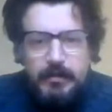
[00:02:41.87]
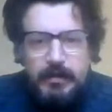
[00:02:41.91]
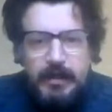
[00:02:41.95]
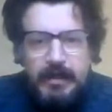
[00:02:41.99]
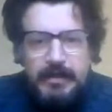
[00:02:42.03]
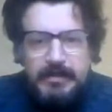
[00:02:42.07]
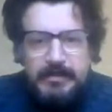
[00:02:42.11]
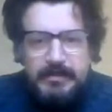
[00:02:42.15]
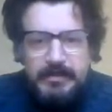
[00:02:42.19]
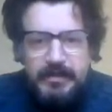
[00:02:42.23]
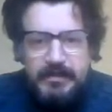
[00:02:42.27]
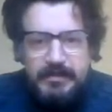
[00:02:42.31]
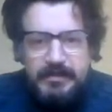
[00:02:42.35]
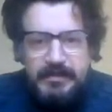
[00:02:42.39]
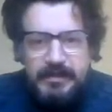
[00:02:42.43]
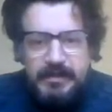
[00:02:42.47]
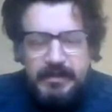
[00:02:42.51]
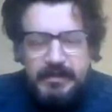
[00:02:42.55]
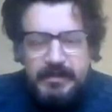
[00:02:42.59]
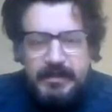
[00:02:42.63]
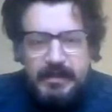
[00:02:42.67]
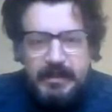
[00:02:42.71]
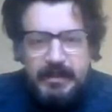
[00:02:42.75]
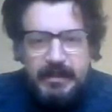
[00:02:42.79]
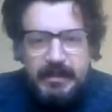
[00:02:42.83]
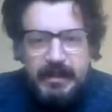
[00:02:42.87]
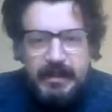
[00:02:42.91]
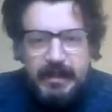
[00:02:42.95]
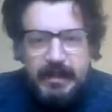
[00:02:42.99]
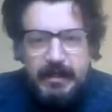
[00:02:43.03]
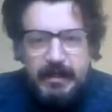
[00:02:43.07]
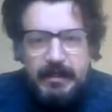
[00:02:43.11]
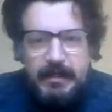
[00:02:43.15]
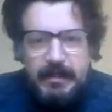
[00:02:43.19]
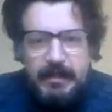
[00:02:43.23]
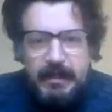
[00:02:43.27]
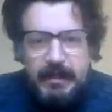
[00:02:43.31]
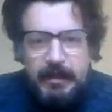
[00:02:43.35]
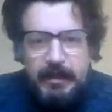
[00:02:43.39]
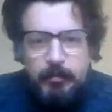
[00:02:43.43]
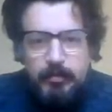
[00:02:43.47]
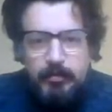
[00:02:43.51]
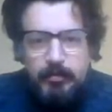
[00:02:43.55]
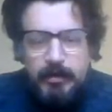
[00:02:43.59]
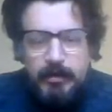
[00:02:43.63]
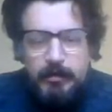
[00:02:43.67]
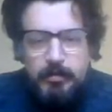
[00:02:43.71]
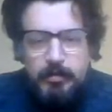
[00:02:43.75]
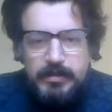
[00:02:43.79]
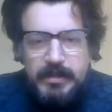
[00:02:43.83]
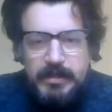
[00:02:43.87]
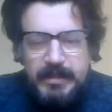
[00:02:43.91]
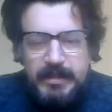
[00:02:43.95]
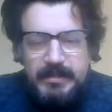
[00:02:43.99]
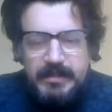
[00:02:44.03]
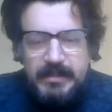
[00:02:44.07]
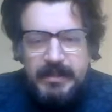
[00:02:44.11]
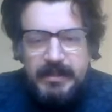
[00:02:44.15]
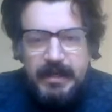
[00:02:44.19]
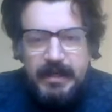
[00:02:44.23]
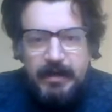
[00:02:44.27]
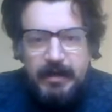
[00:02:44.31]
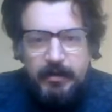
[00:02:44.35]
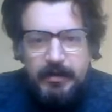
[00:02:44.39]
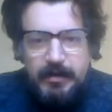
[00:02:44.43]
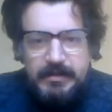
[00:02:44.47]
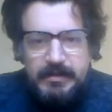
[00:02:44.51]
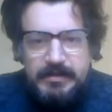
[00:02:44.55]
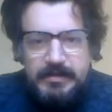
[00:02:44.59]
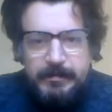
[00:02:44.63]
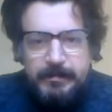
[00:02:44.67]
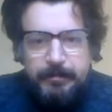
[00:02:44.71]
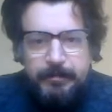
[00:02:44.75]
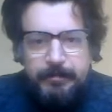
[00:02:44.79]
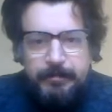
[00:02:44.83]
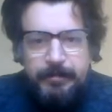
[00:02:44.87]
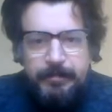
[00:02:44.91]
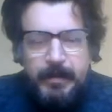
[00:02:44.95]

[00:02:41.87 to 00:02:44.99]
instances in marine protected areas.